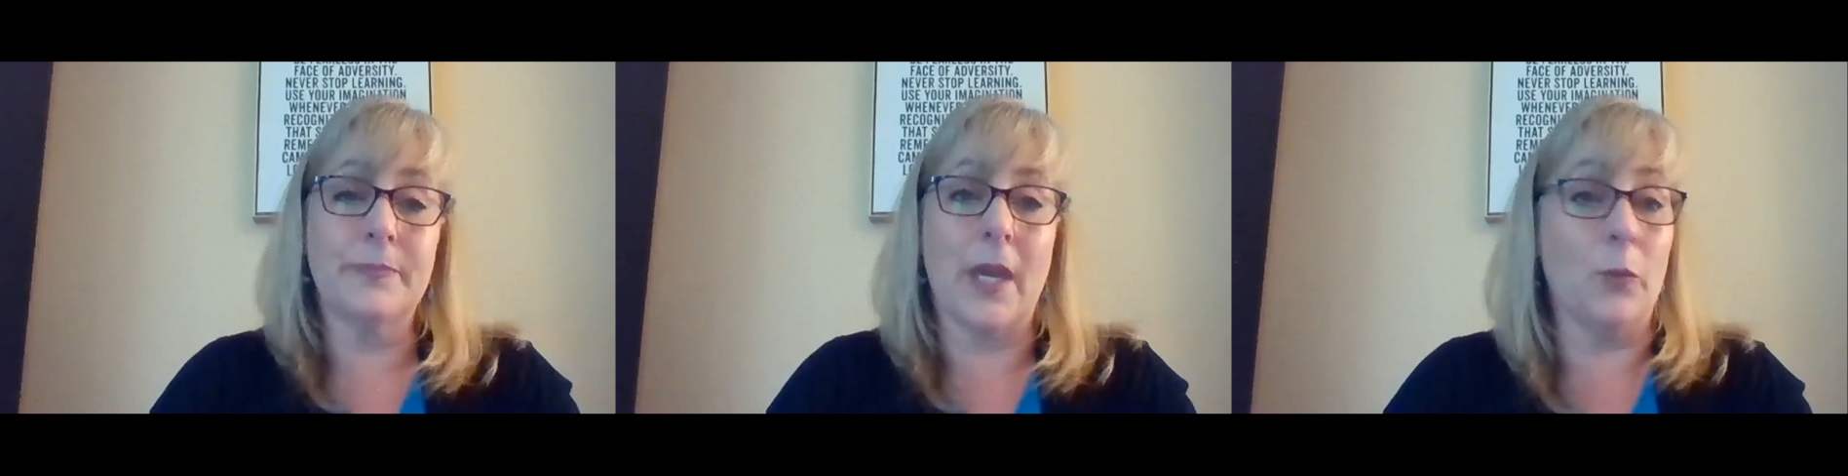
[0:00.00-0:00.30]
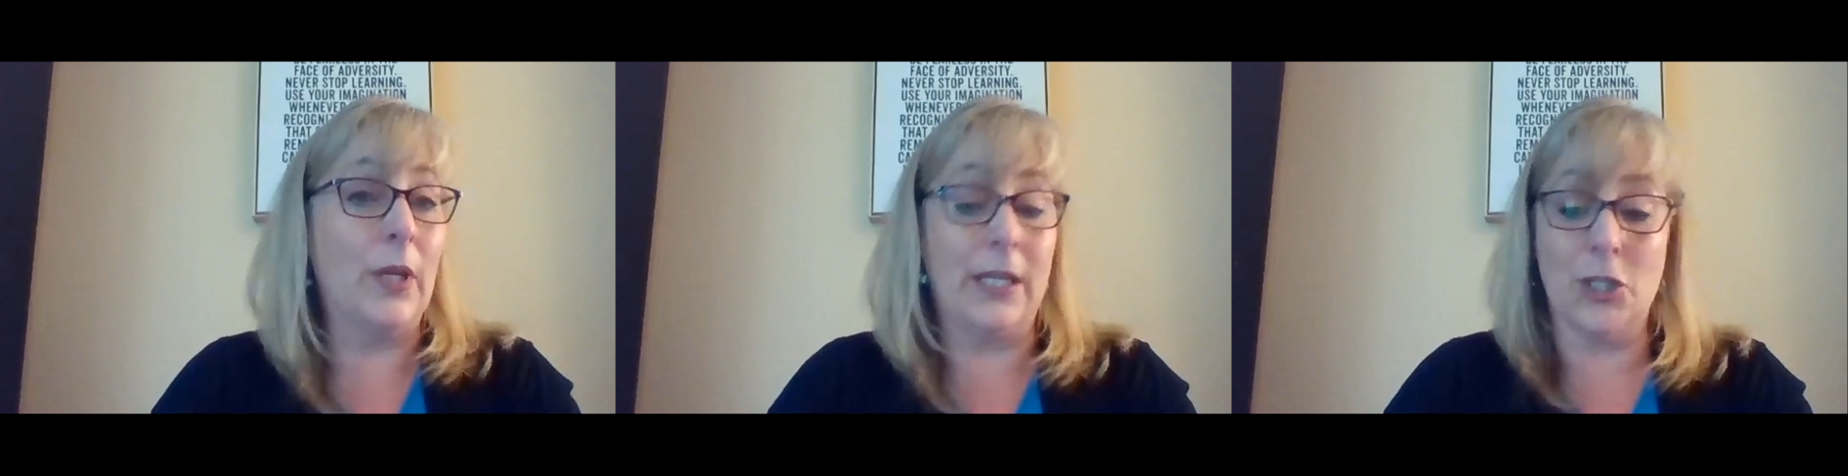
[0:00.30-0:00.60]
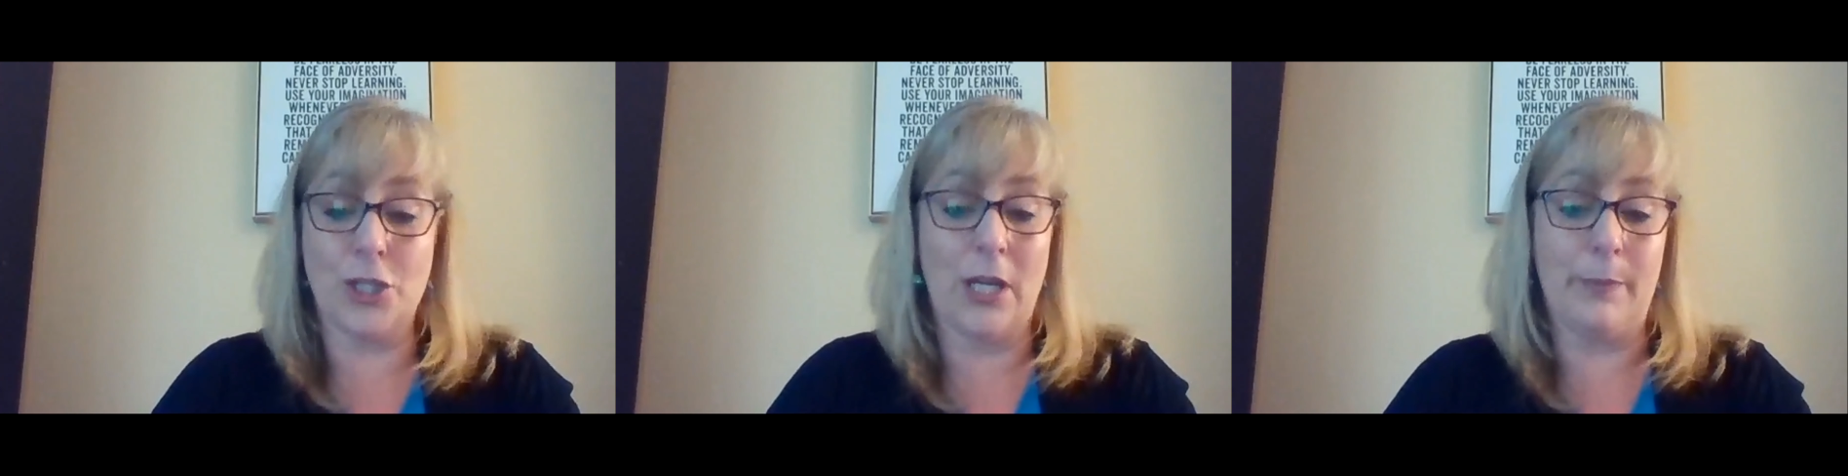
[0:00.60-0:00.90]
and we can
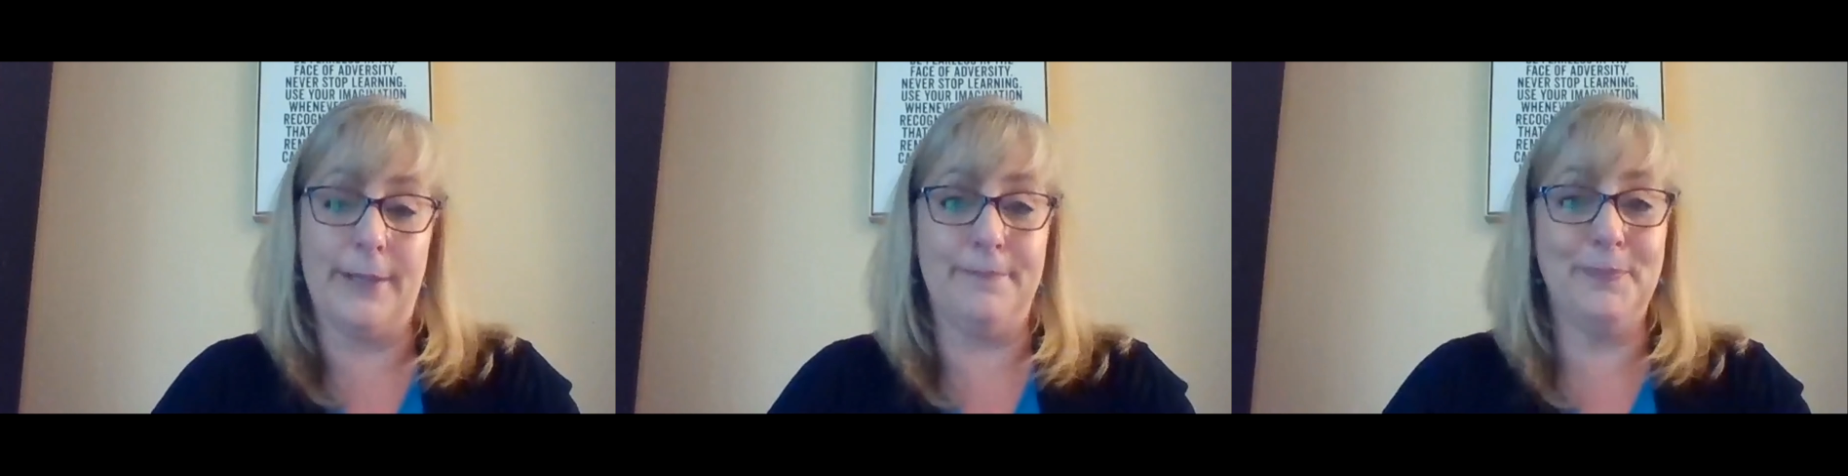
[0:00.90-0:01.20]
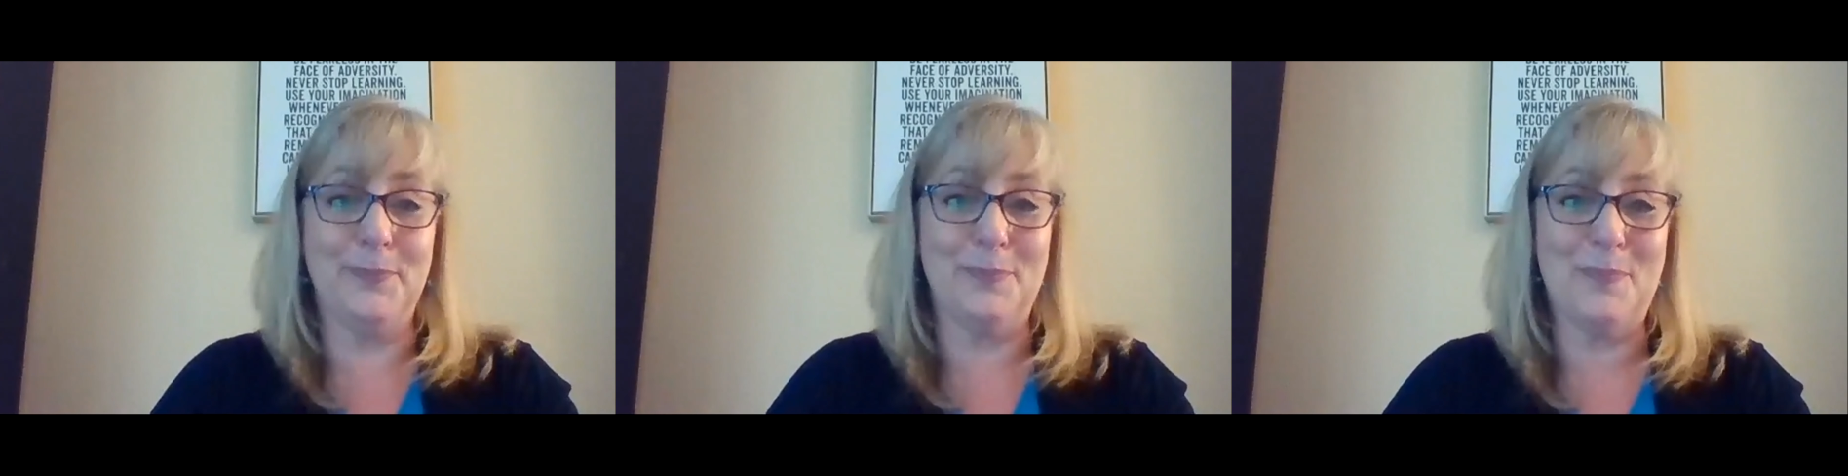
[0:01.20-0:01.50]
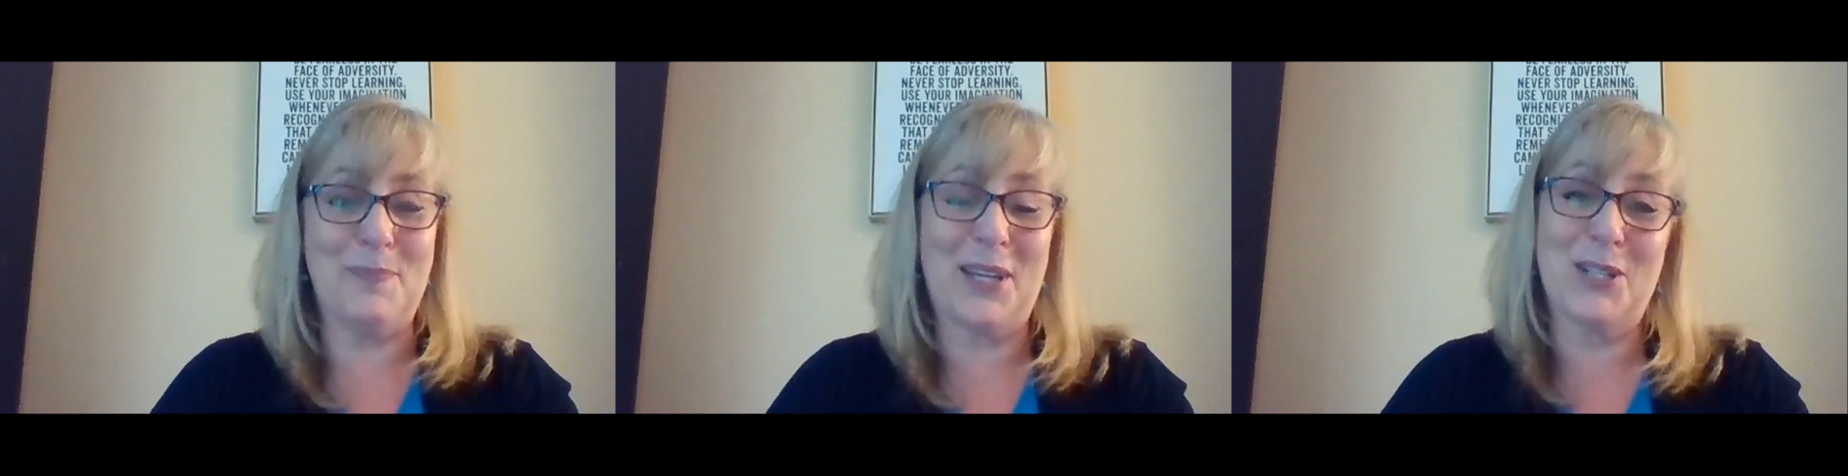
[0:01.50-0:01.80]
shape it
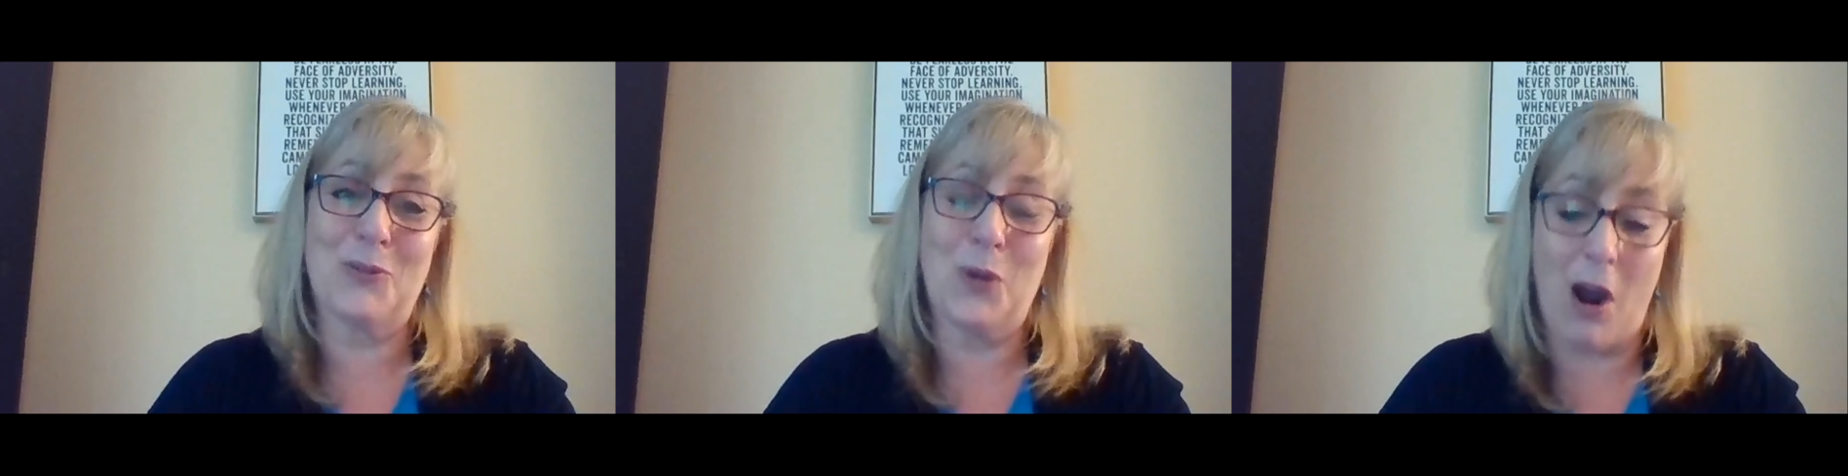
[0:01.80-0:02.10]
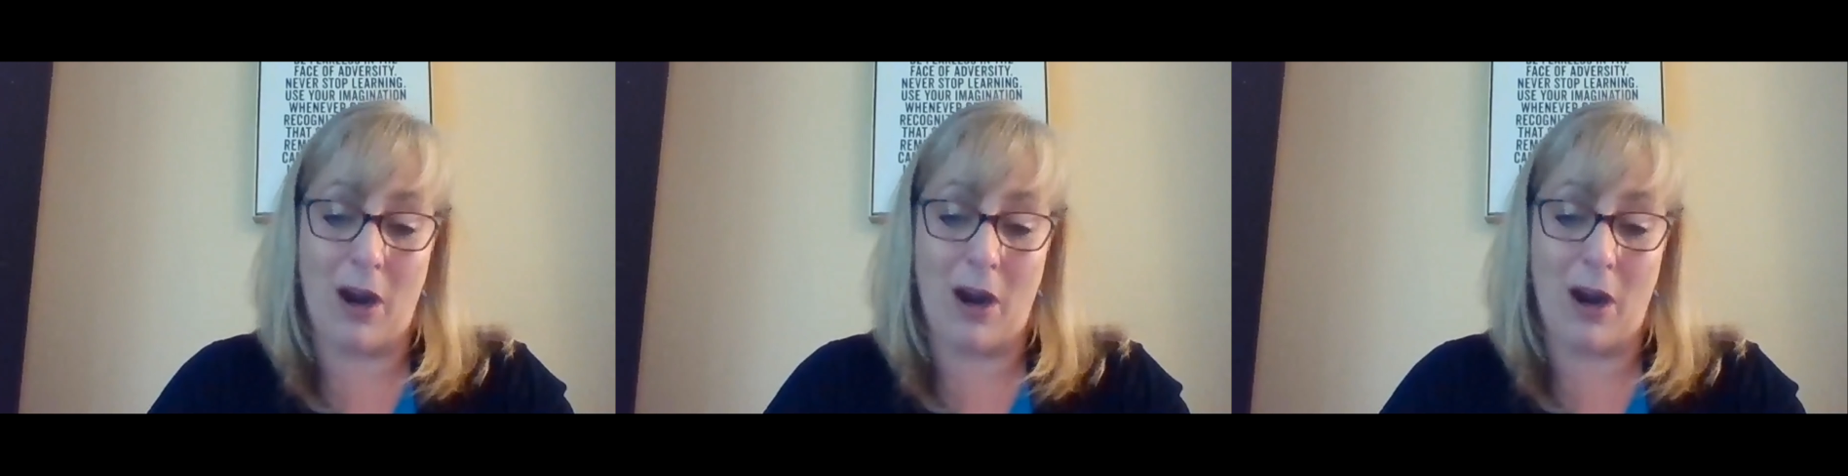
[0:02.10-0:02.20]
because we